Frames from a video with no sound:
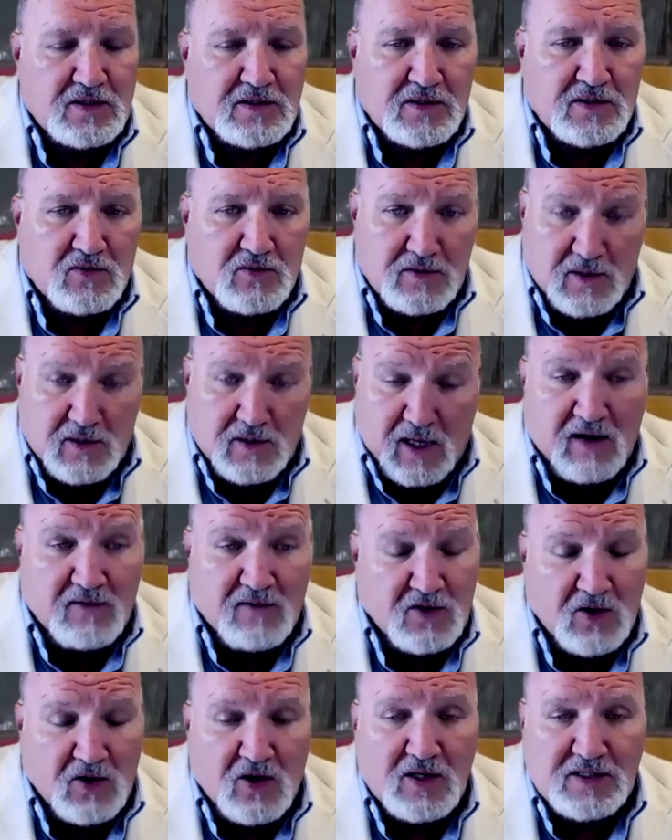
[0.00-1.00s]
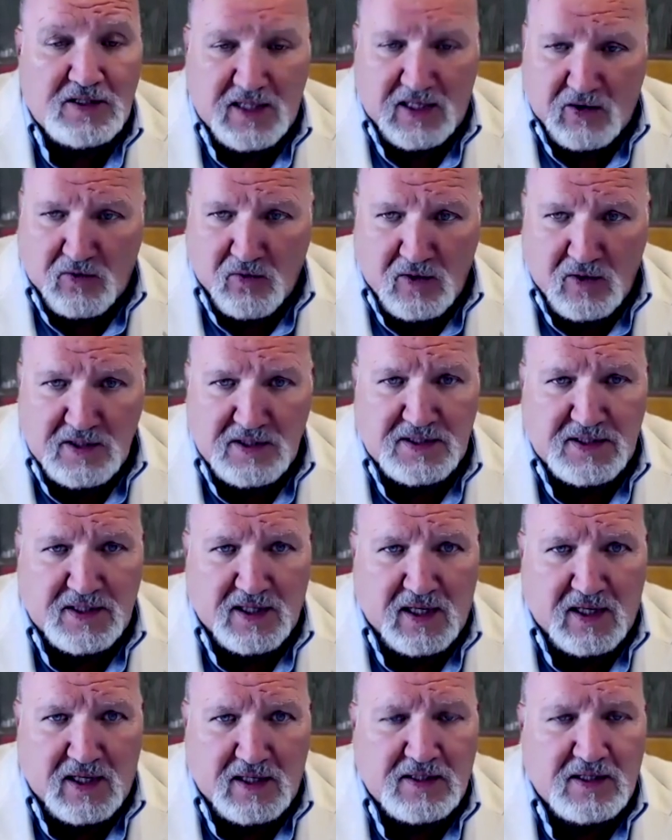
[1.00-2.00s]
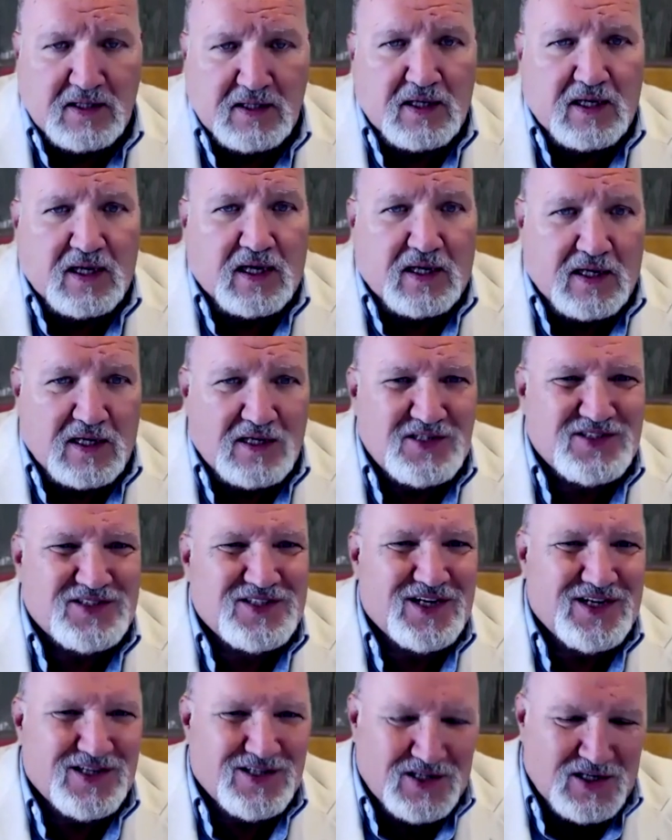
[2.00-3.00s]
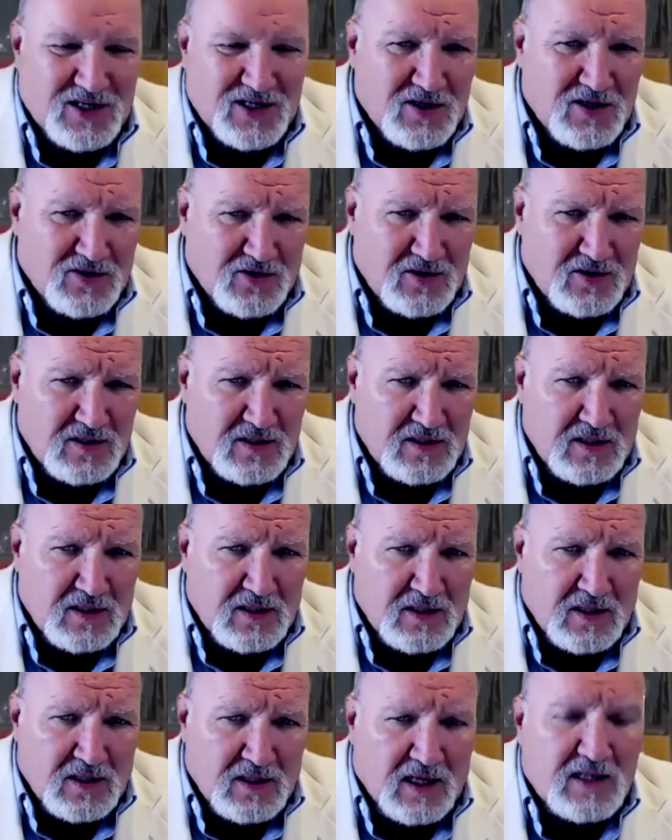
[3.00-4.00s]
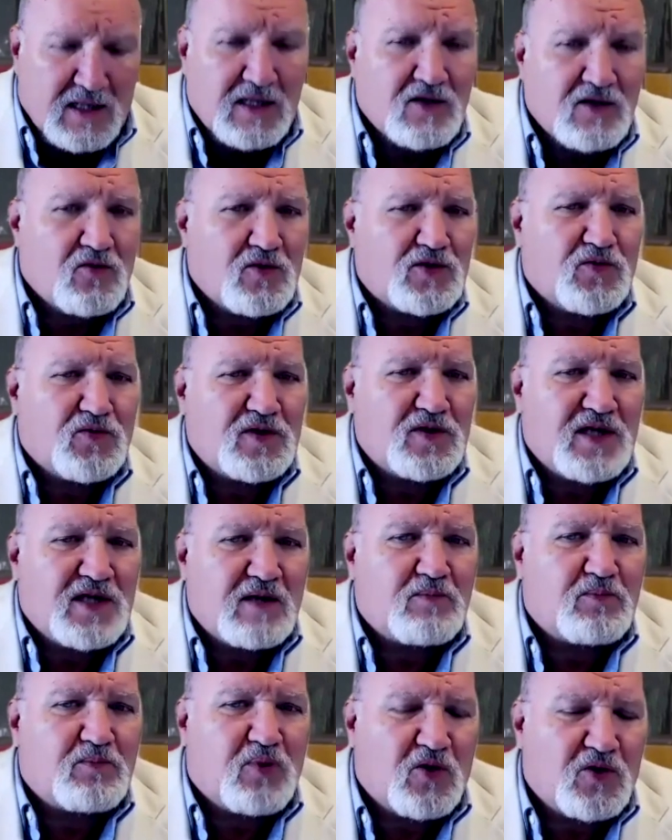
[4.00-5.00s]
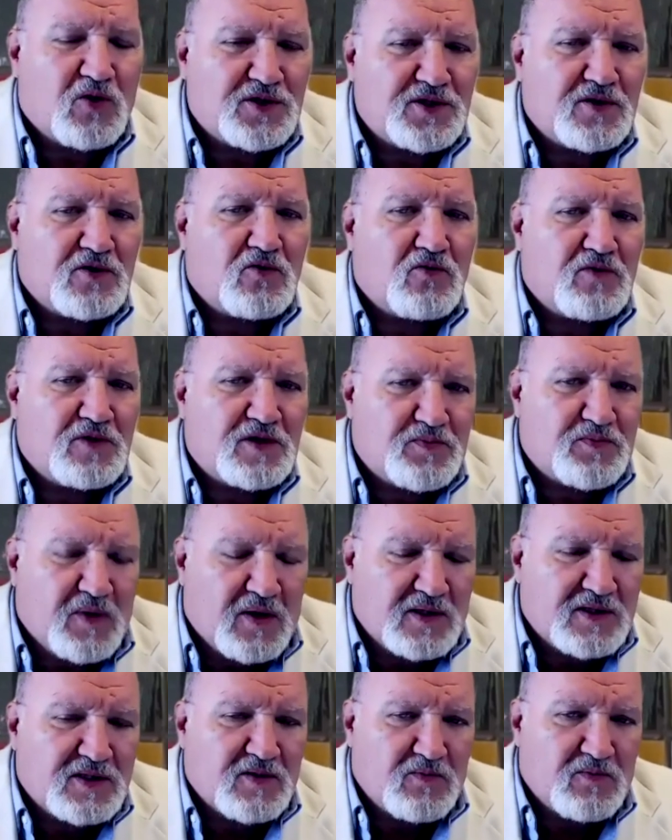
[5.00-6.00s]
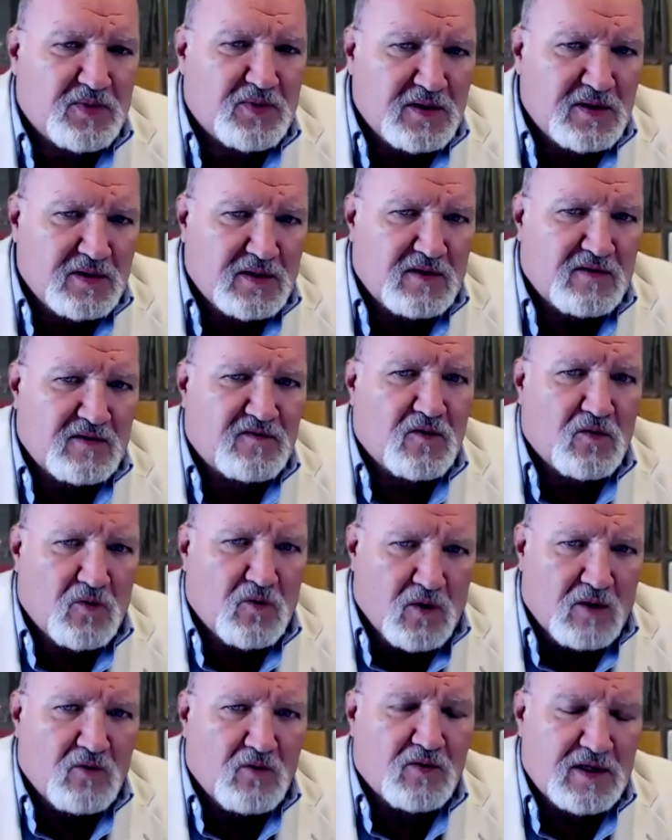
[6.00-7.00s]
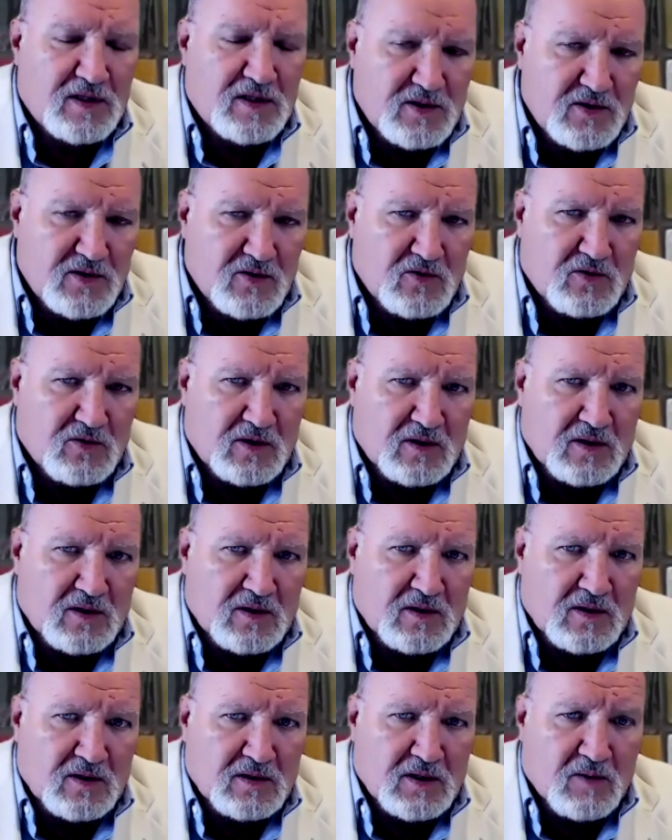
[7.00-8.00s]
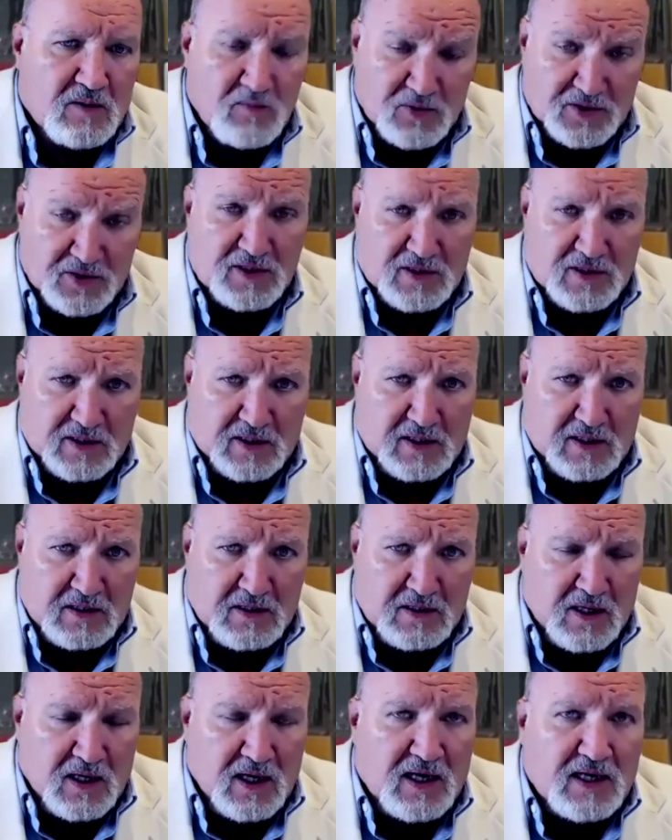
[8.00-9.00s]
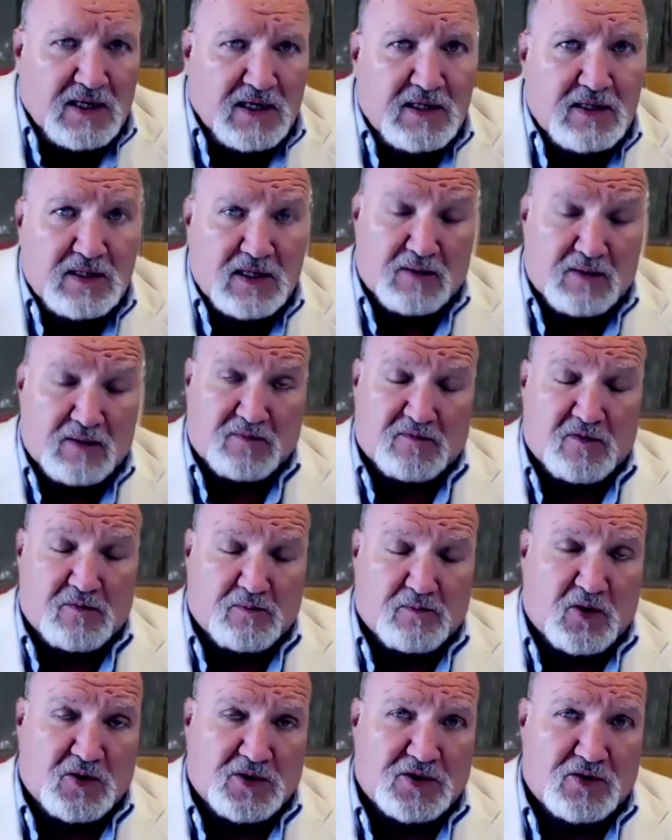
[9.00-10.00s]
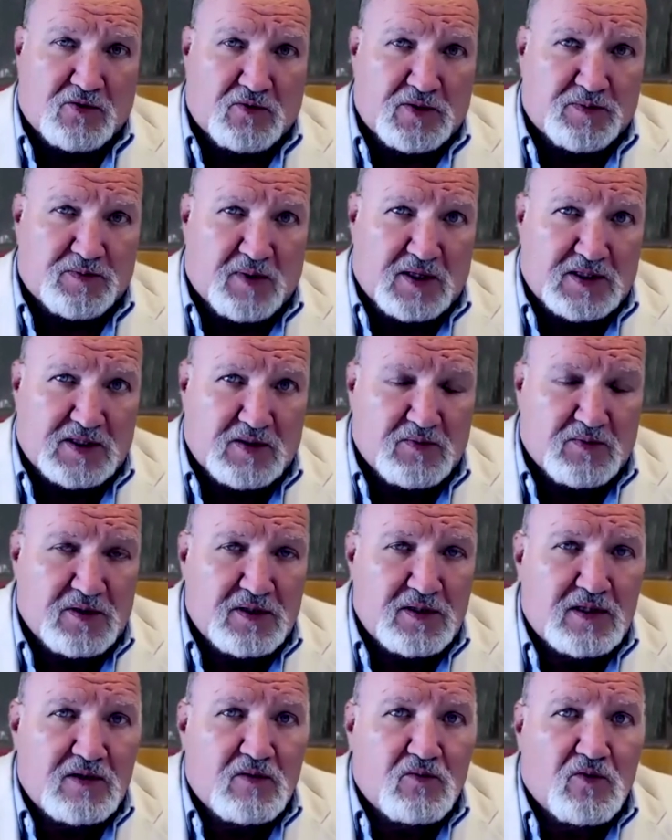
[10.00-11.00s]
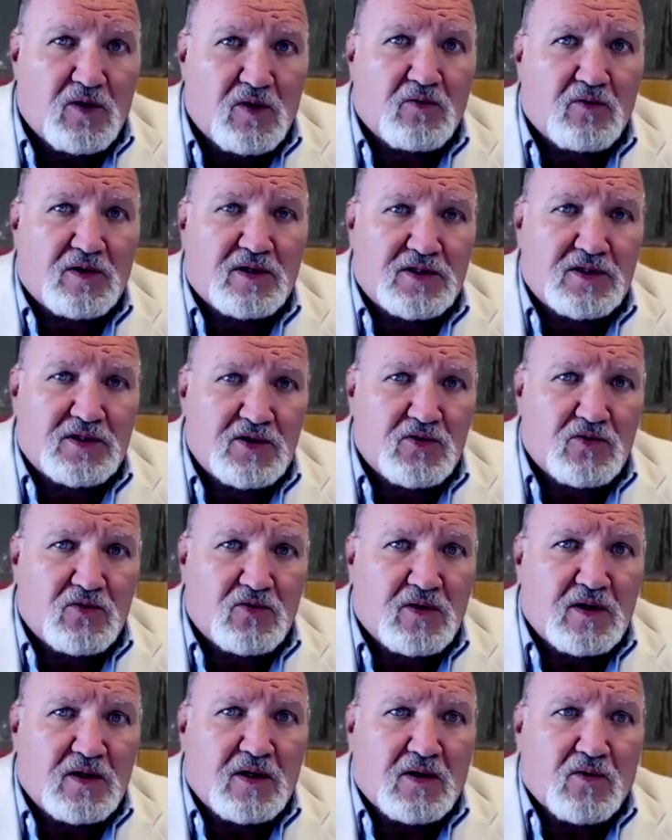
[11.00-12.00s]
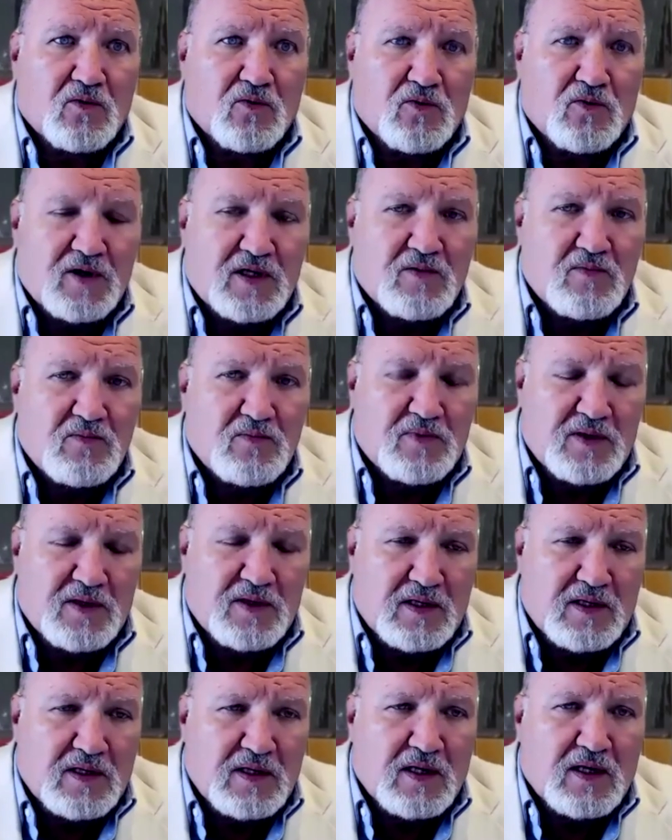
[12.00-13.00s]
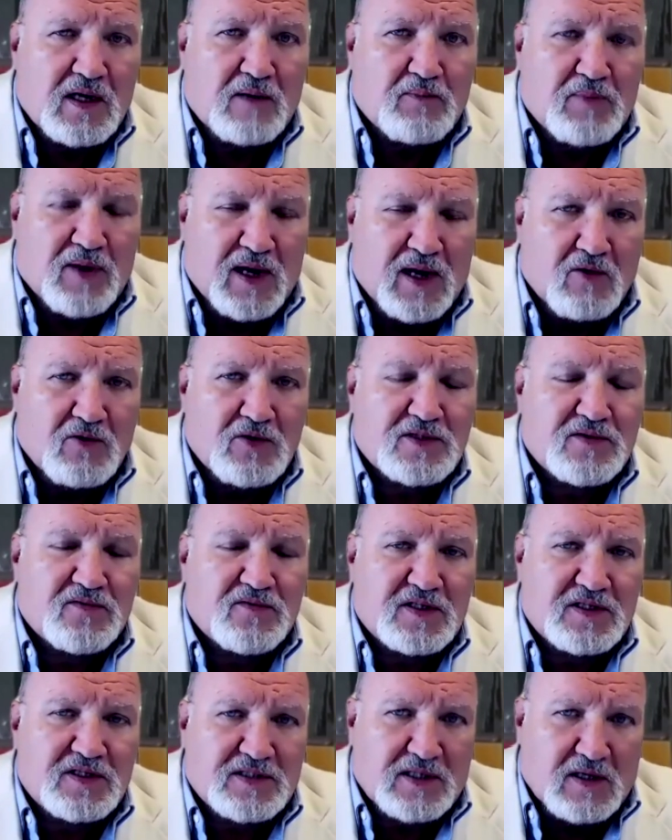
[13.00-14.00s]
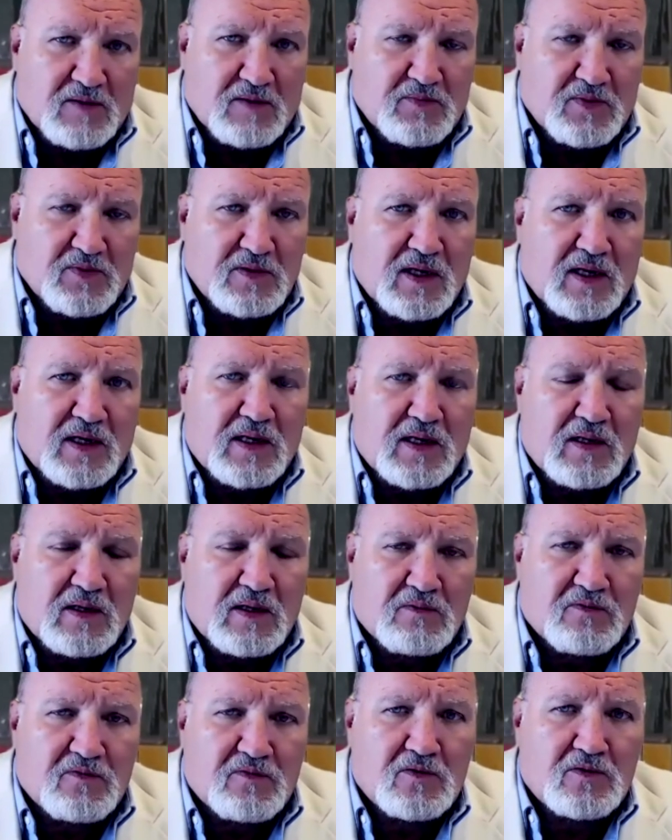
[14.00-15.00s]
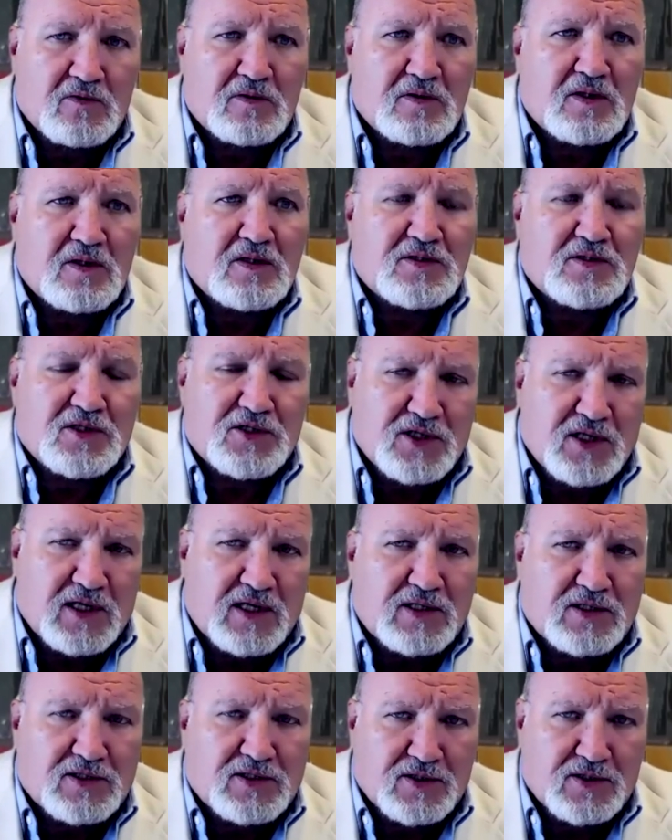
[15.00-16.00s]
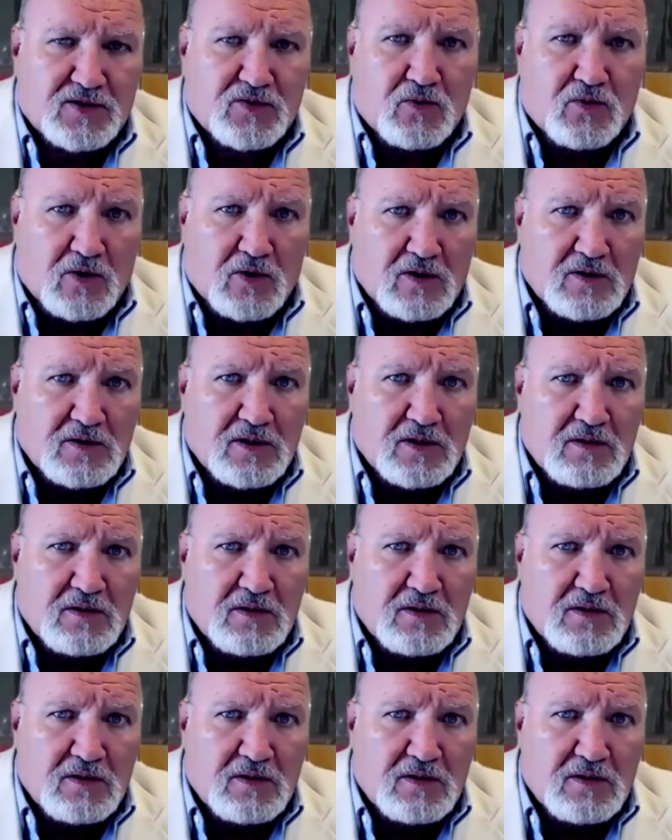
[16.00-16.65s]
to have God take one side and us take the other. In other words, we take personal responsibility for what we do completely. And in that personal responsibility in what we do, we can be powers of example and helpful to change this world.